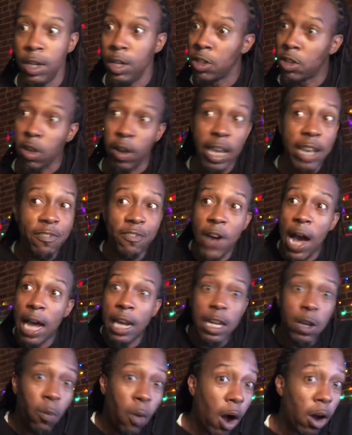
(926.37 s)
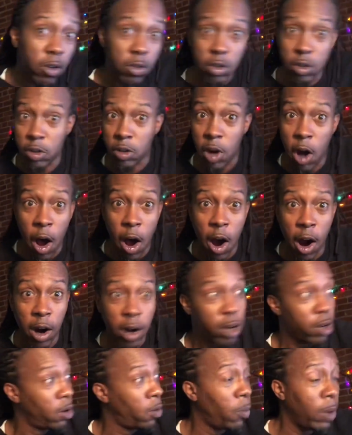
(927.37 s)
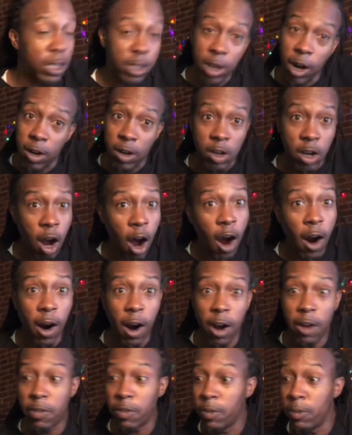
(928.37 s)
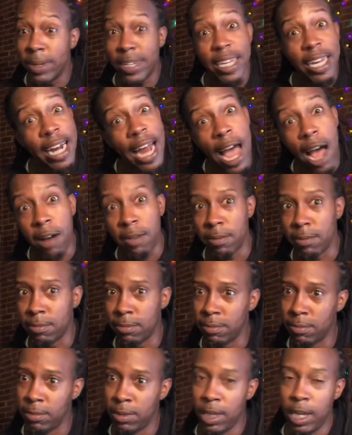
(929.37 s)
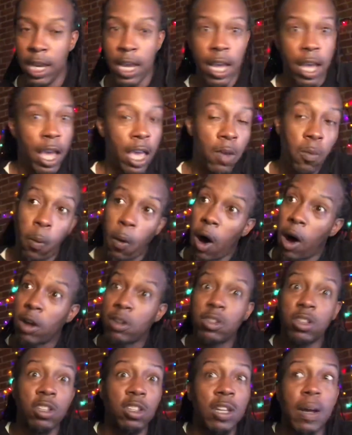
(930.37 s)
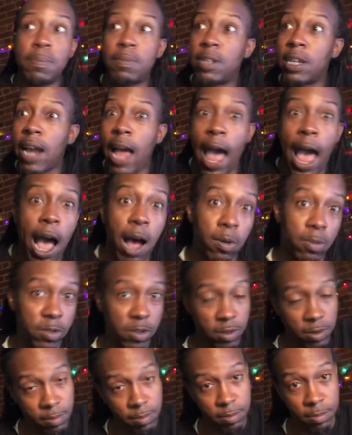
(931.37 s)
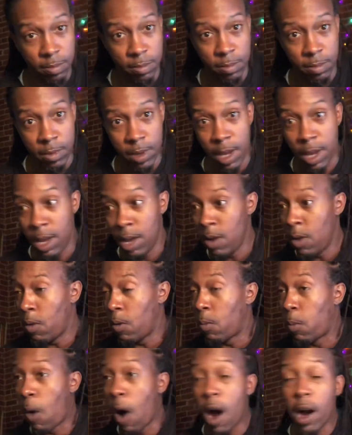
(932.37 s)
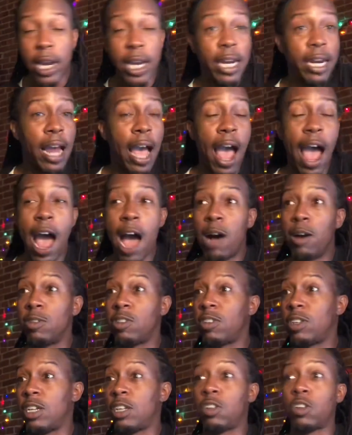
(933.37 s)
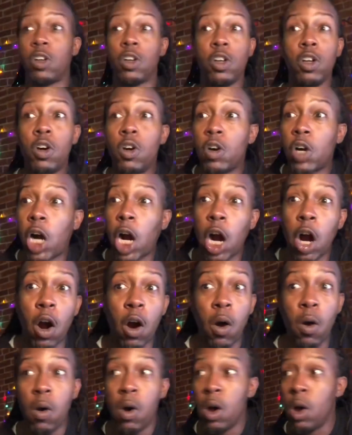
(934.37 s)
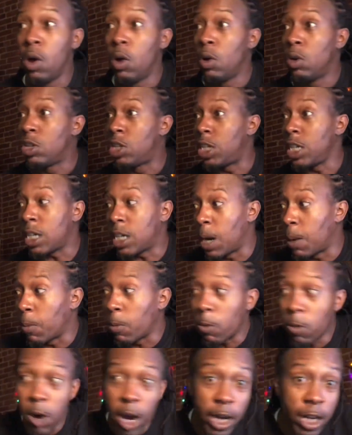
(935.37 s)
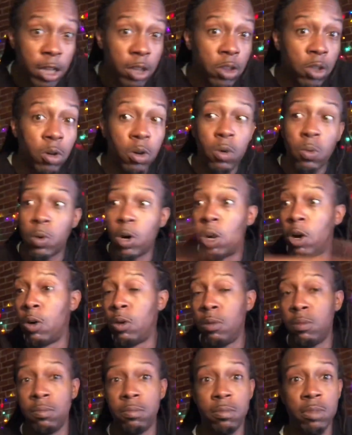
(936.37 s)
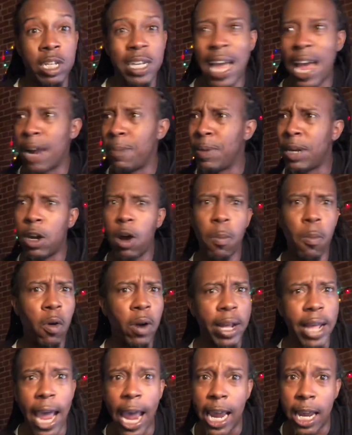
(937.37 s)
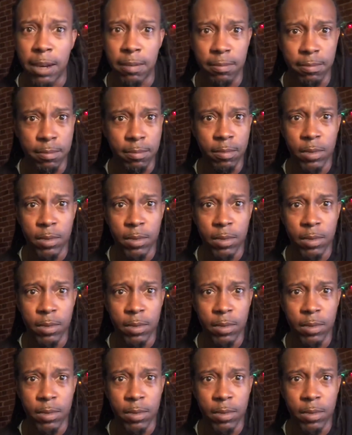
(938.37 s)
So he finally walked to the car. We turn the car off, get out. He walks us up to the house. Walk in the house, and it's a little girl. She come running through the room. She had to be no more than 8.